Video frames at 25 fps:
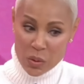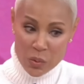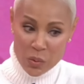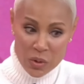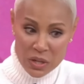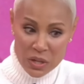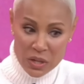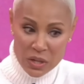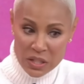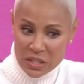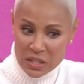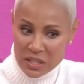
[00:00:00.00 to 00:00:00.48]

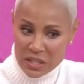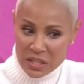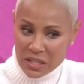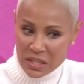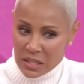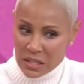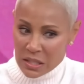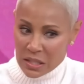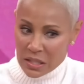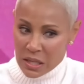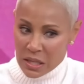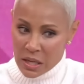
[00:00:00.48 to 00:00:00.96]
Jada has a
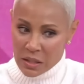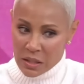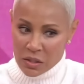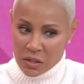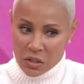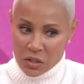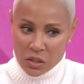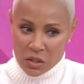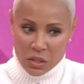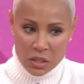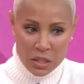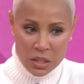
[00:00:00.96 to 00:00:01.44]
hard
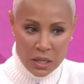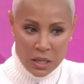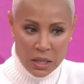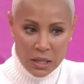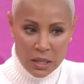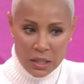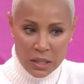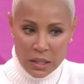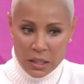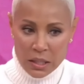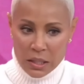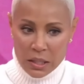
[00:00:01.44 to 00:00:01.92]
time coming
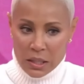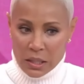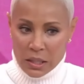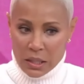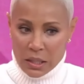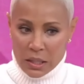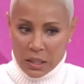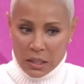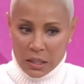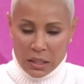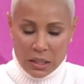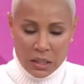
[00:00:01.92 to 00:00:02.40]
up with a
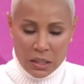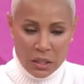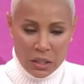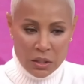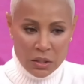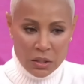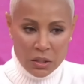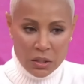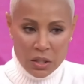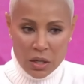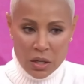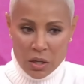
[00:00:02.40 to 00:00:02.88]
reason that
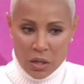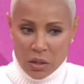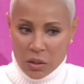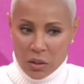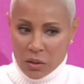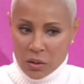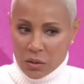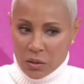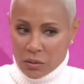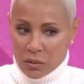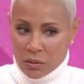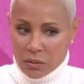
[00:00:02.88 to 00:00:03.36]
sounds
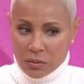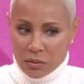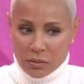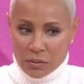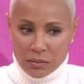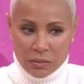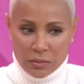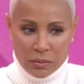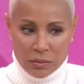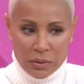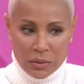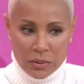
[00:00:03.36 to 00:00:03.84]
credible.
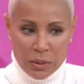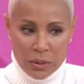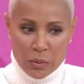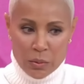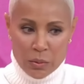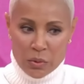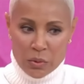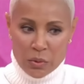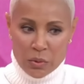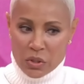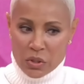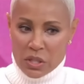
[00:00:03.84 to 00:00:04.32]
She ends
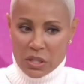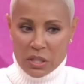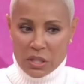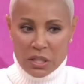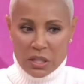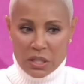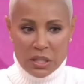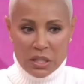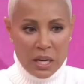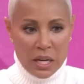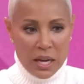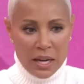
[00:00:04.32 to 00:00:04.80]
up with
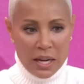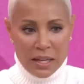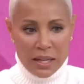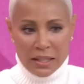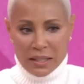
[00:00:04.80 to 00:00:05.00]
the adjective